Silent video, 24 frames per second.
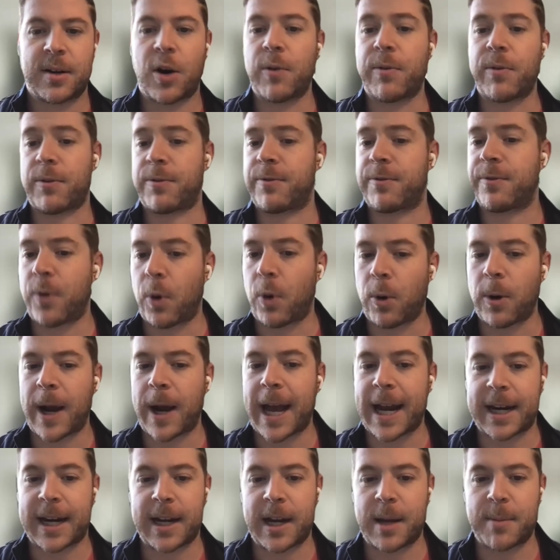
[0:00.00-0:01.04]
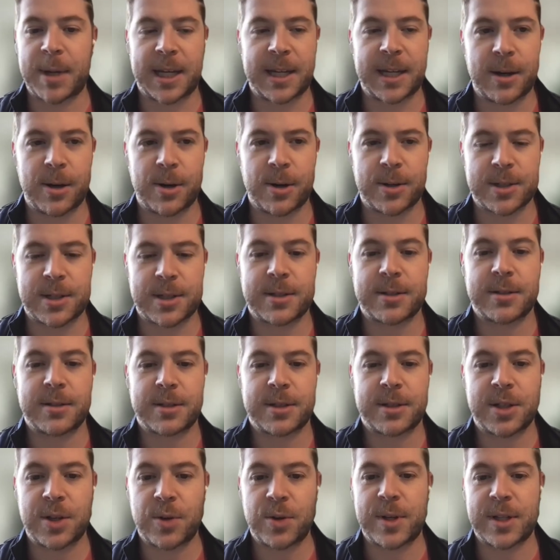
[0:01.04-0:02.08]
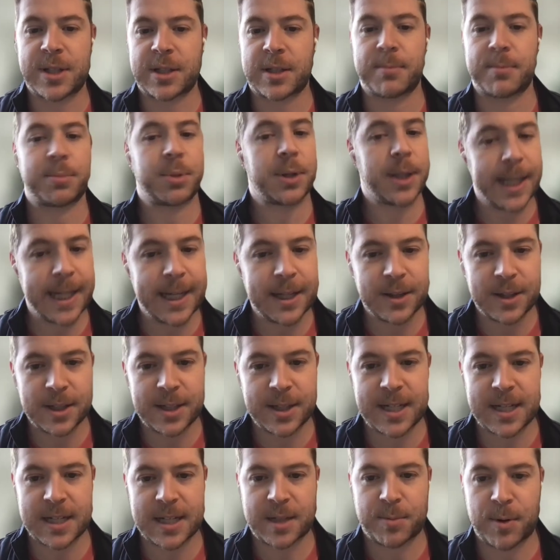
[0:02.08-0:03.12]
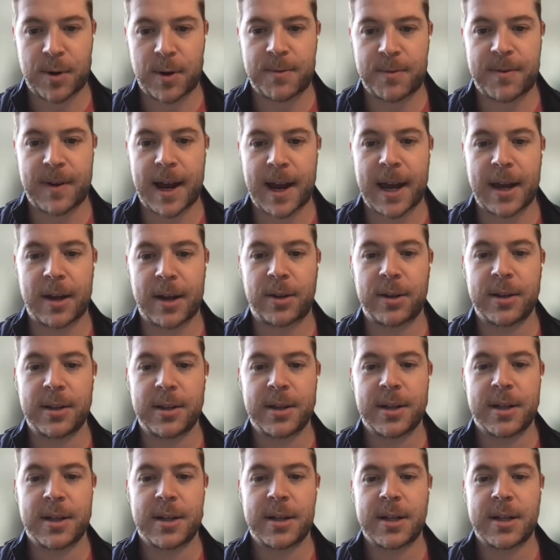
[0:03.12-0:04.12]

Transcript: Over 4 academic years, students completed the DISC profile